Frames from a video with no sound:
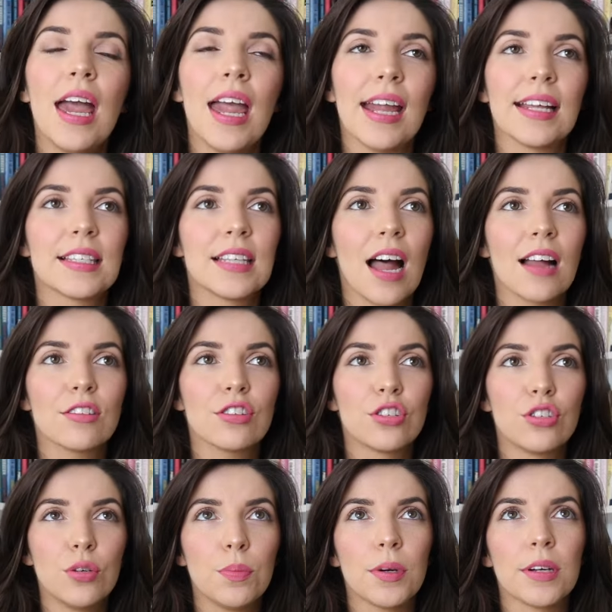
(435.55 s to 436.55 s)
It's not
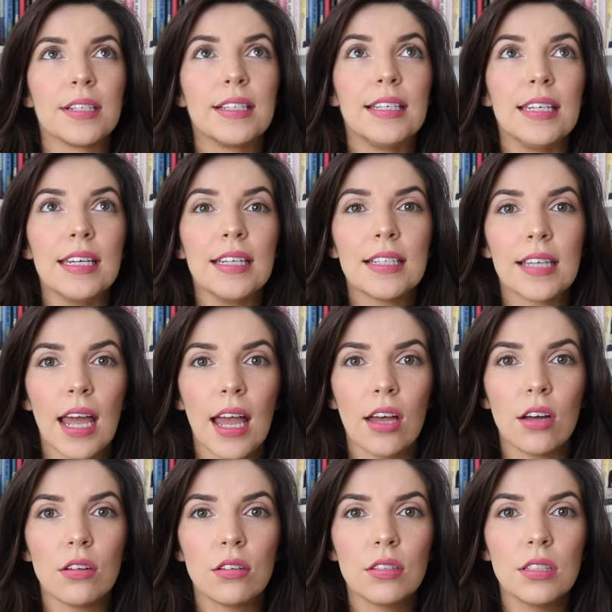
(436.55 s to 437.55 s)
super
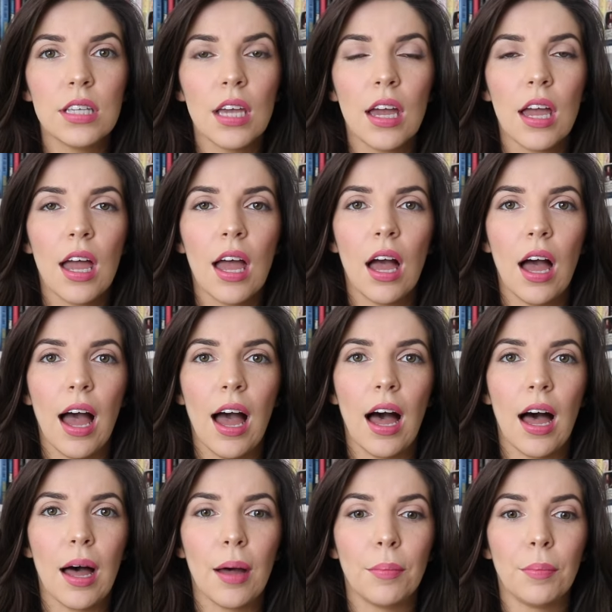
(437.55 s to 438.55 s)
detailed,
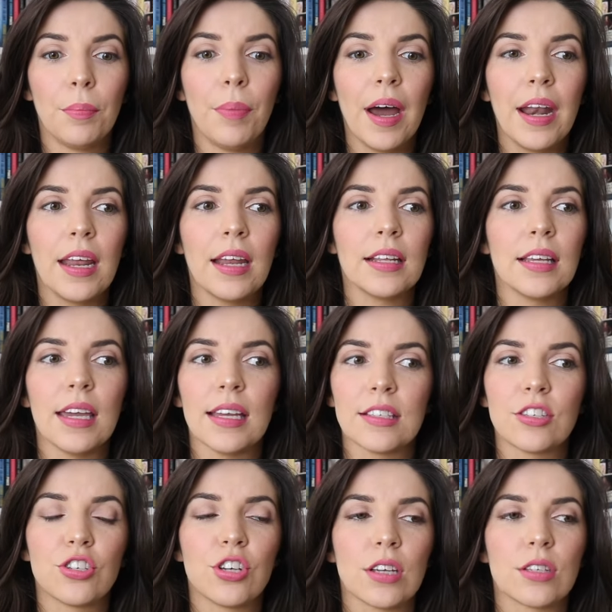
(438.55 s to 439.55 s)
but
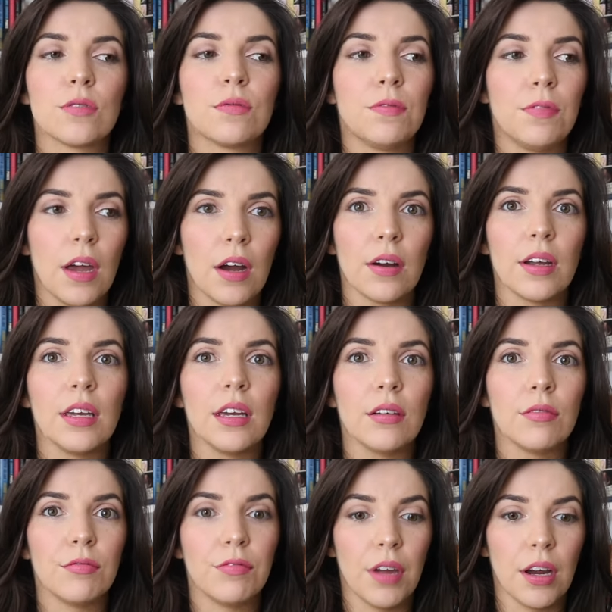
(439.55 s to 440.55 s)
it's just
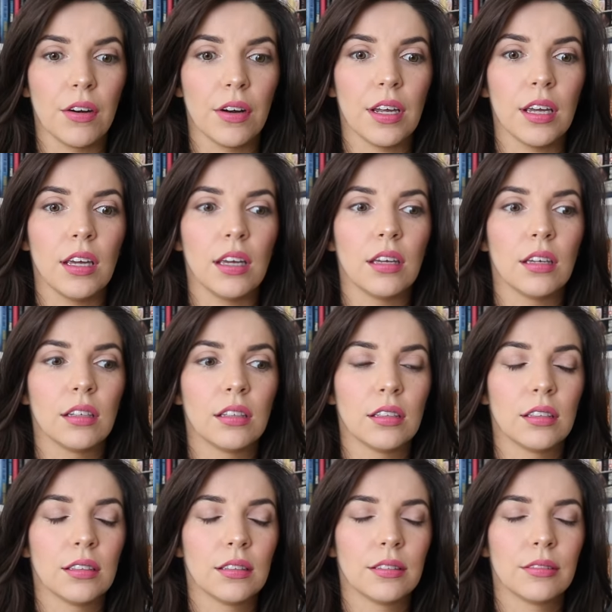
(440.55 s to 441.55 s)
very, very
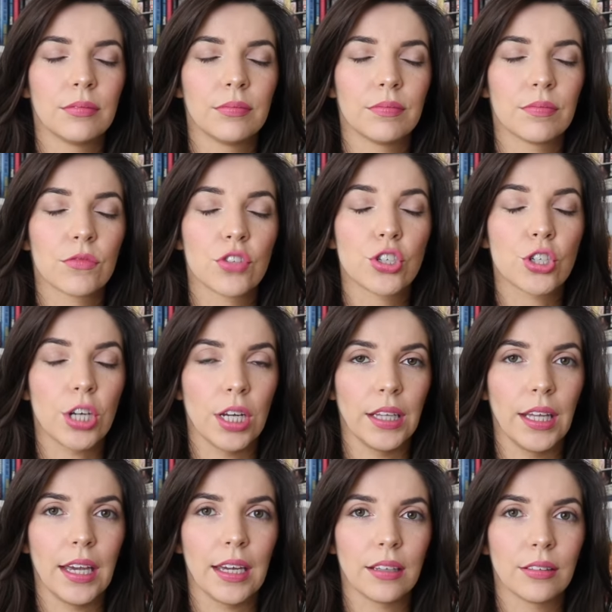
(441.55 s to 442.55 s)

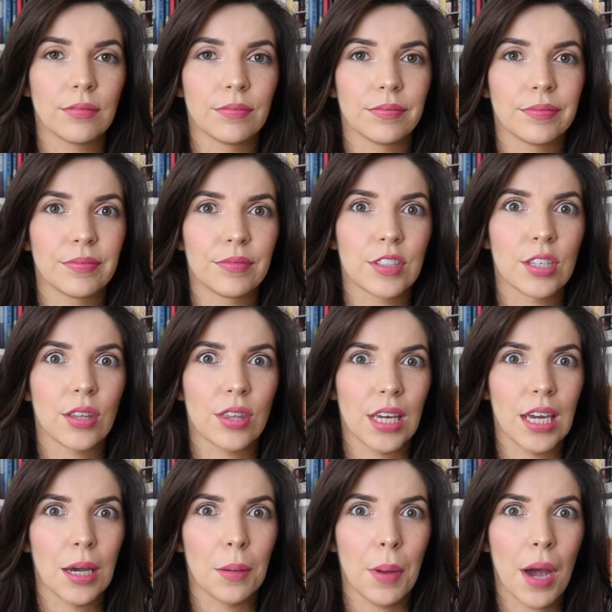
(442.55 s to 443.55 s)
chilling to
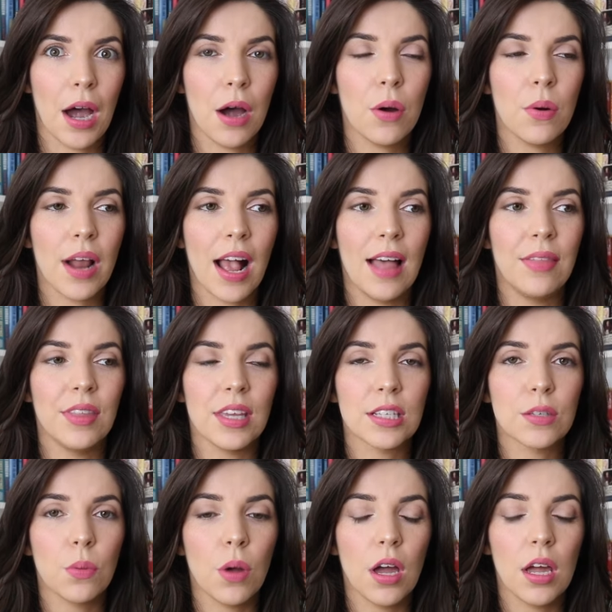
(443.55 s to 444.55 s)
think about. And
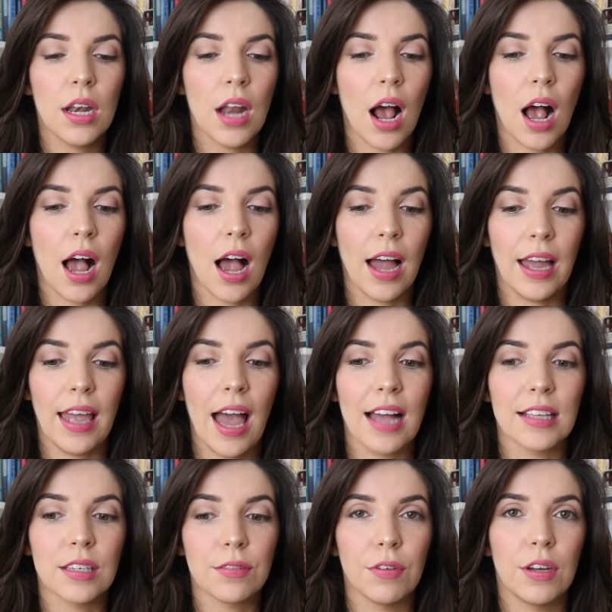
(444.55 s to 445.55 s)
this one, I
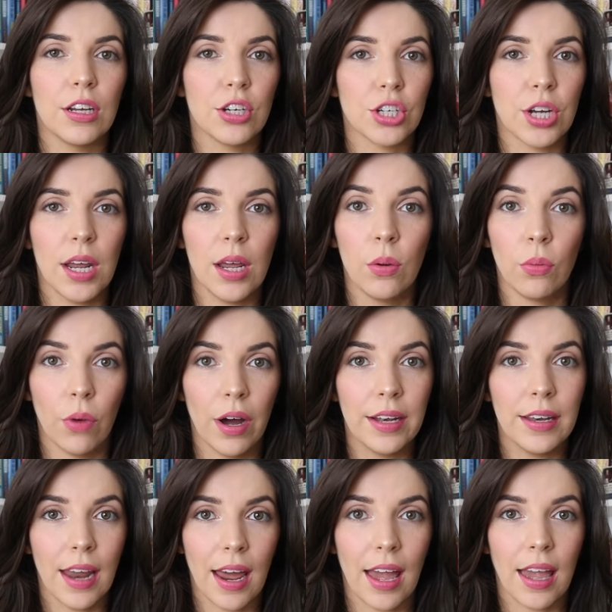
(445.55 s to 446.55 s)
had to finish it in
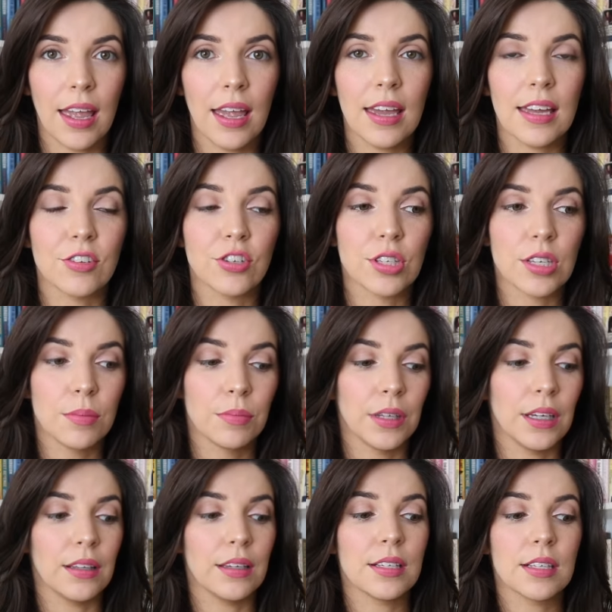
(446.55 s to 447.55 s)
one day. It just
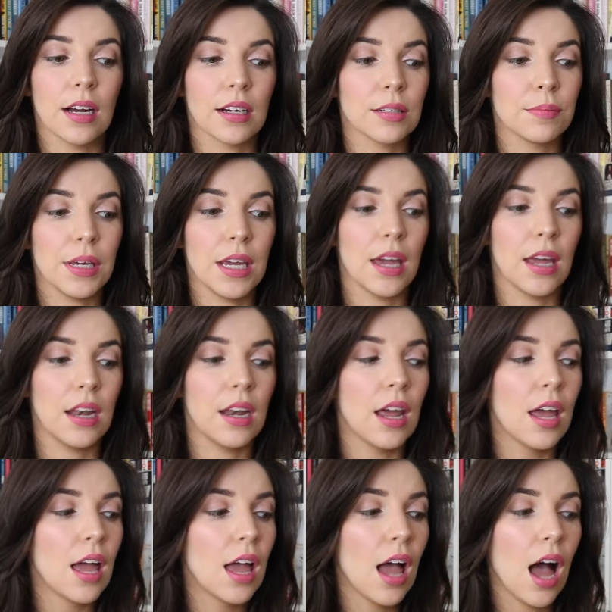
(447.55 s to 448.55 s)
completely sucked me in.